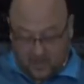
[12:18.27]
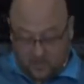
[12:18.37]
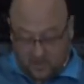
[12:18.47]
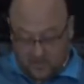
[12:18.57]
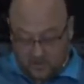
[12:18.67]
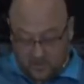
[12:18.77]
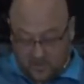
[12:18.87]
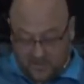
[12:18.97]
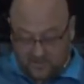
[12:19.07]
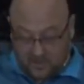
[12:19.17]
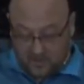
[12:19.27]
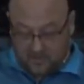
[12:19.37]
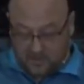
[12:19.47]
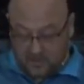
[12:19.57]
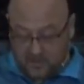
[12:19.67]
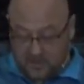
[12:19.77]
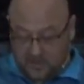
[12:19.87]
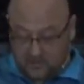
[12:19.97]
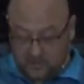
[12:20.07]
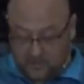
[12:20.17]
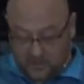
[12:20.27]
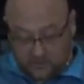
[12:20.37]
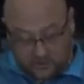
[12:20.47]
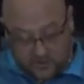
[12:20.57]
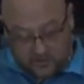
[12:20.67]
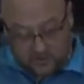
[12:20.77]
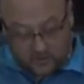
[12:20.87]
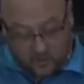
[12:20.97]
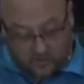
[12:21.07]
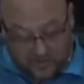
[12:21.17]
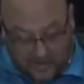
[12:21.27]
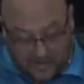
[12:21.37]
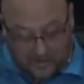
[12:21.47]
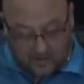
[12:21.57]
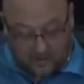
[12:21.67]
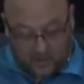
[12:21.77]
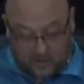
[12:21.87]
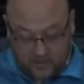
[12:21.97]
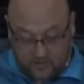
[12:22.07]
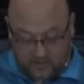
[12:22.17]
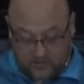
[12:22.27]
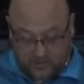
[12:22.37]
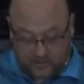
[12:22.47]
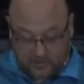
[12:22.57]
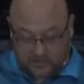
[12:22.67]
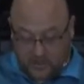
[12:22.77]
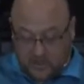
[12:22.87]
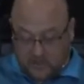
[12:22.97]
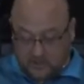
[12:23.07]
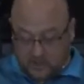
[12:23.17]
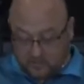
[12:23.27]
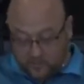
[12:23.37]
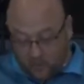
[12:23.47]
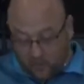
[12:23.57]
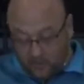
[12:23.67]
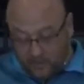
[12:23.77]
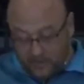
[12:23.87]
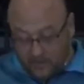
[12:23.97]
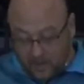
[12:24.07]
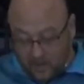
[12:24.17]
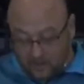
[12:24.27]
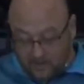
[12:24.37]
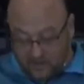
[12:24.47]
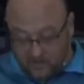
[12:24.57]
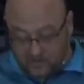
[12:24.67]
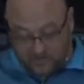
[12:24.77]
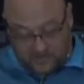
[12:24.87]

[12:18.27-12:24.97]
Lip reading: And when you have come in, you shall shut the door behind you and your sons. Then pour into all of those